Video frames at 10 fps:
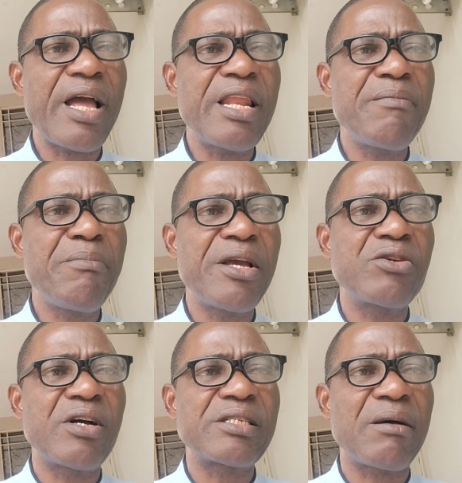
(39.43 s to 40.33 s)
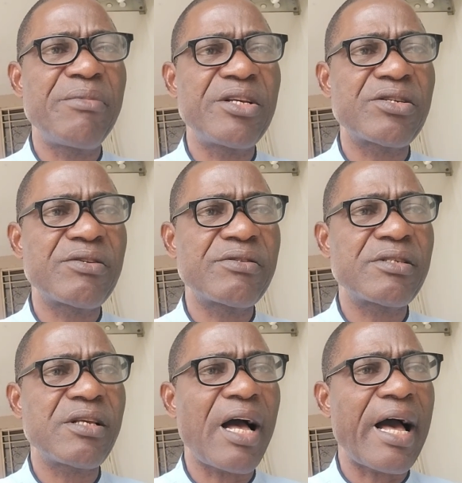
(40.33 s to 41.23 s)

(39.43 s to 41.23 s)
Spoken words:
any major examinations